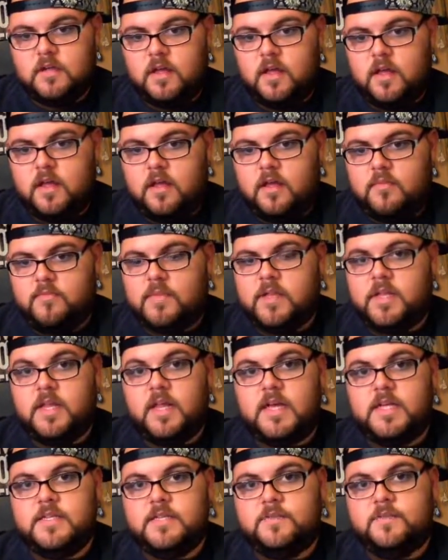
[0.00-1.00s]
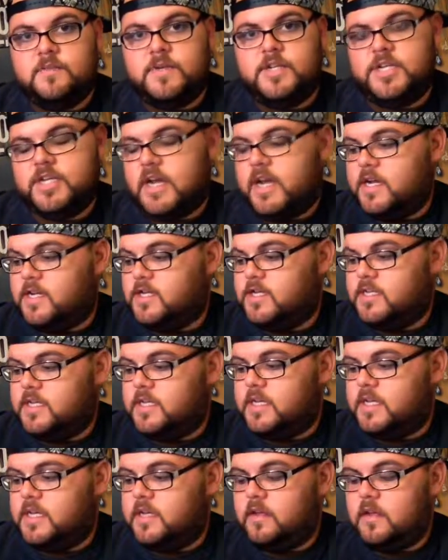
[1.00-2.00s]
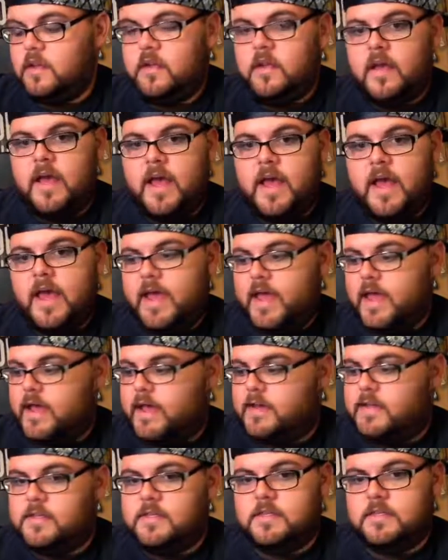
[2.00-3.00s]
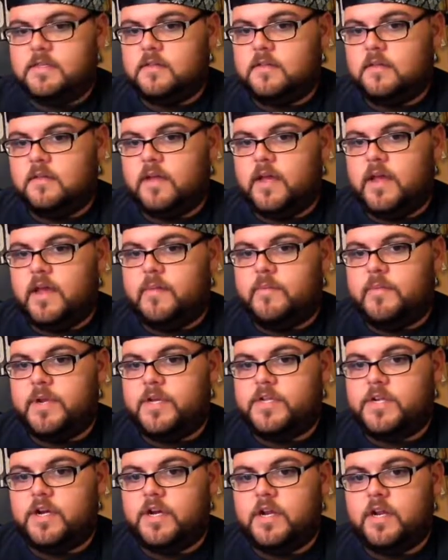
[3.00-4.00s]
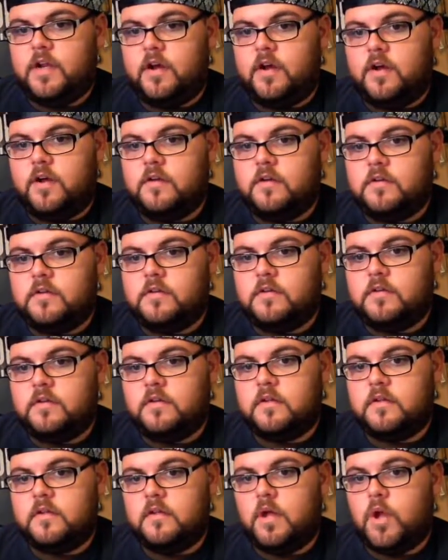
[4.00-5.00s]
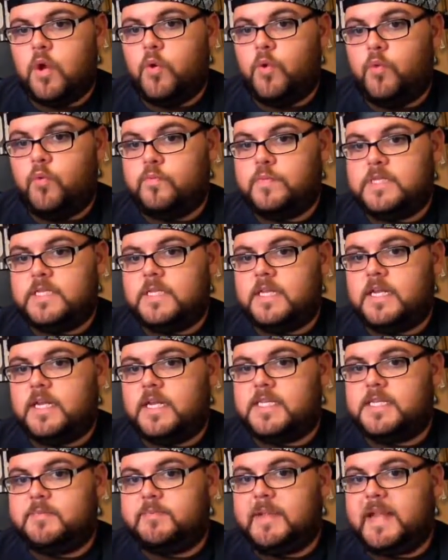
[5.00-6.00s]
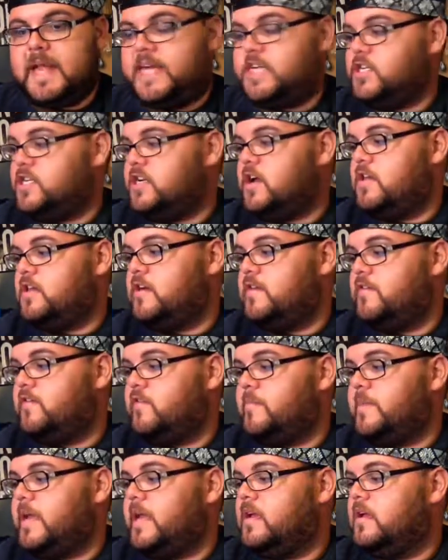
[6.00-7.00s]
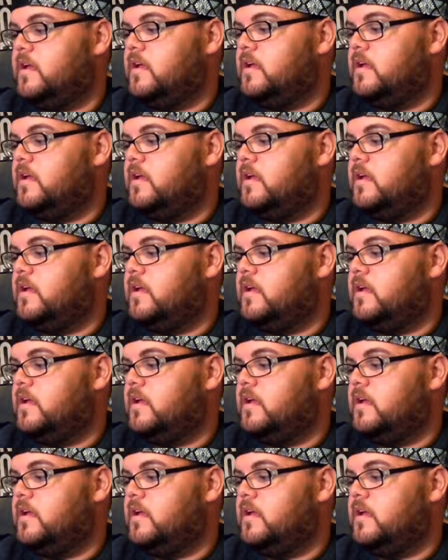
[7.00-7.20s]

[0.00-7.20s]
The light switch actually has, okay, I'm going to turn it on. Oops, and it's splashing all over me.